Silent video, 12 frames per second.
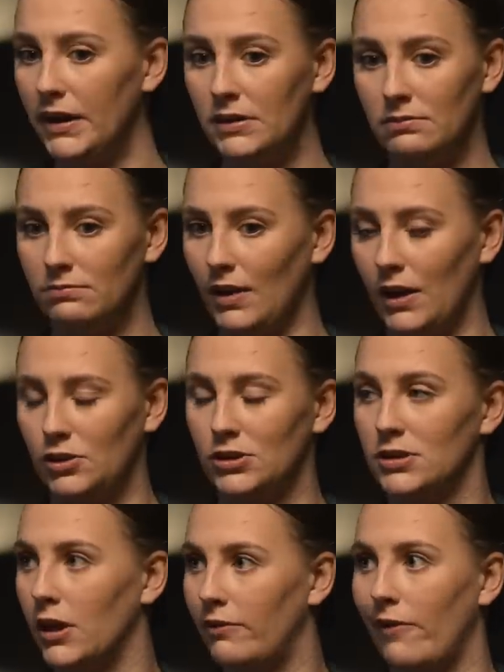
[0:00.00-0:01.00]
and I
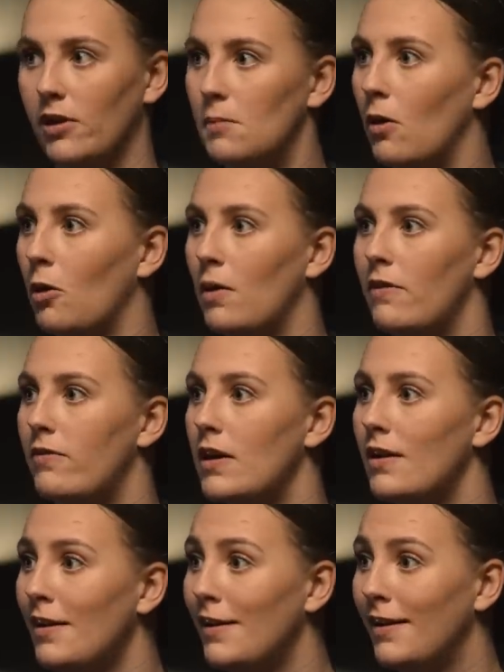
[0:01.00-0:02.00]
just loved having a ball at my
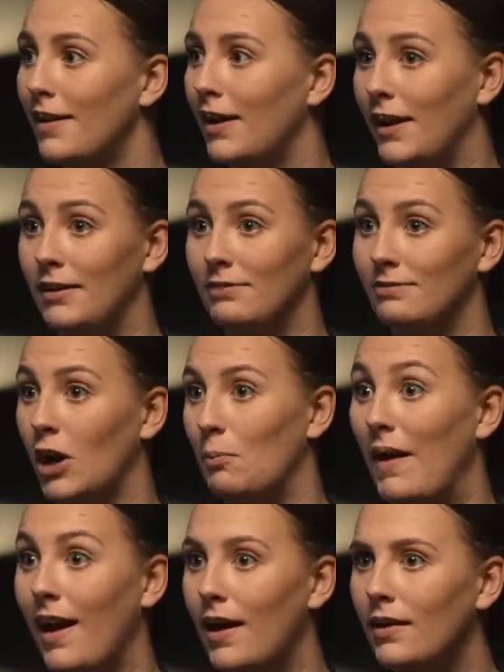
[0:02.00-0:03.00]
feet and on
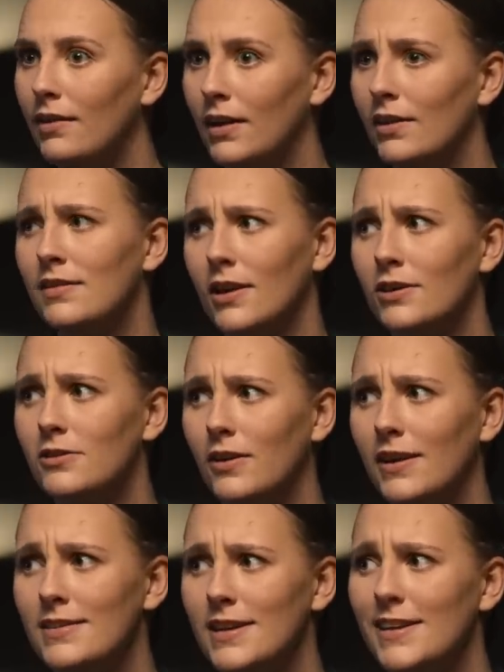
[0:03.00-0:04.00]
my head. It sounds
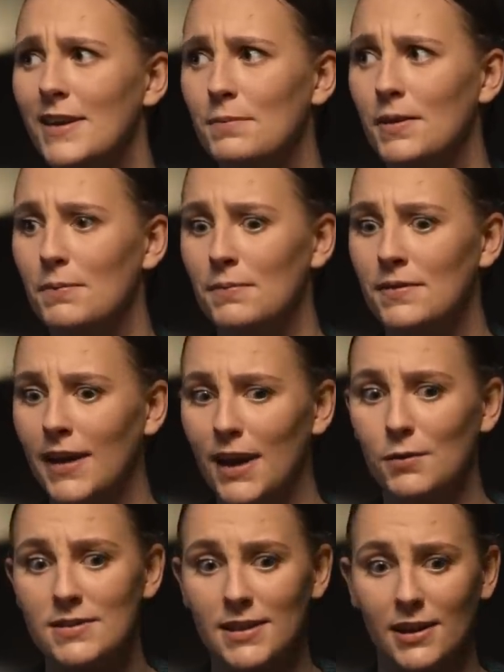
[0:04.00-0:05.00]
funny to say that, but
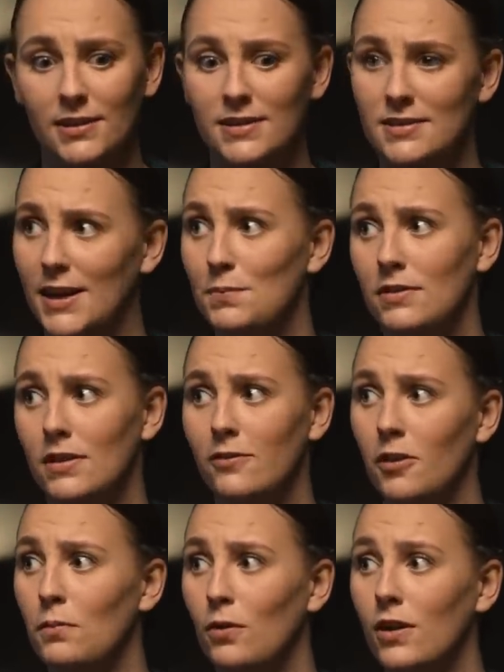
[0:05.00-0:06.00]
dad was sitting on the steps in the
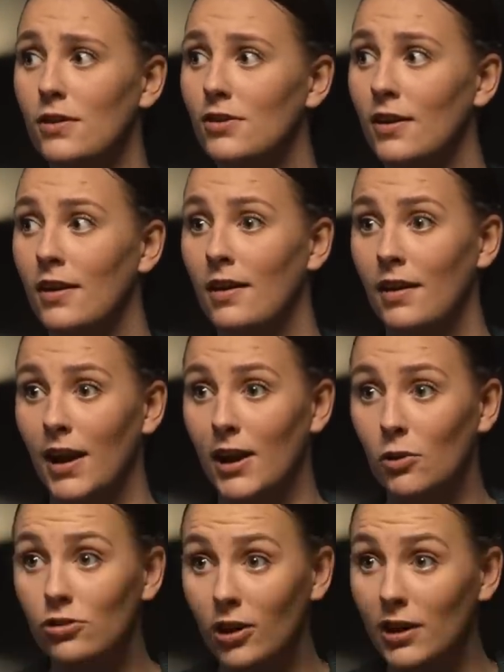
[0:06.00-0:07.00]
front porch, and
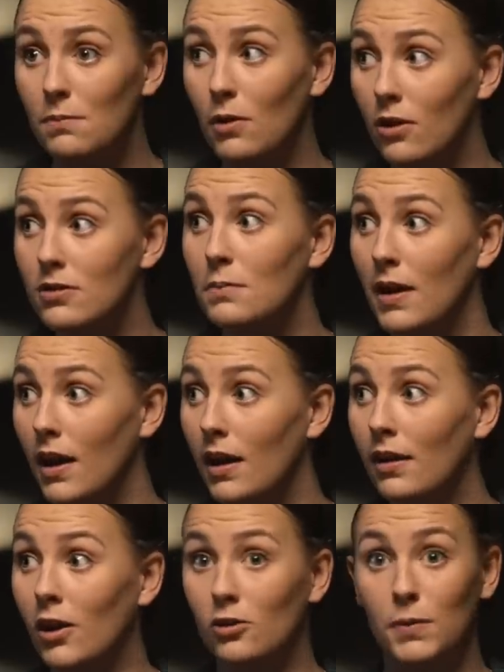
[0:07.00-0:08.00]
he was chucking balls at my
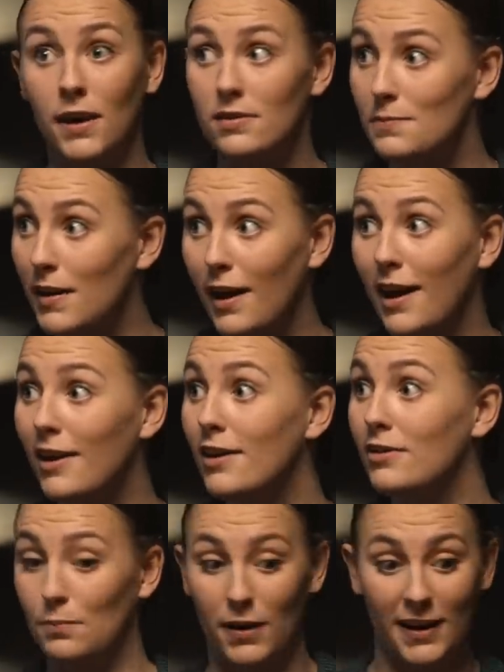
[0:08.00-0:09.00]
head, and I was practicing my
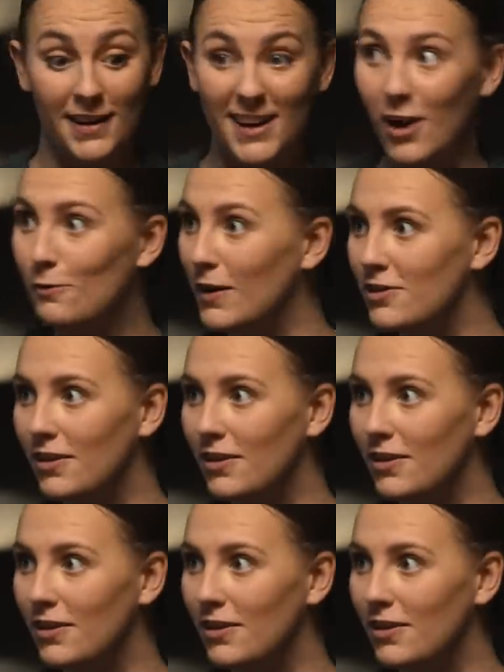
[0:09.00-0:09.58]
headers and bringing it down with my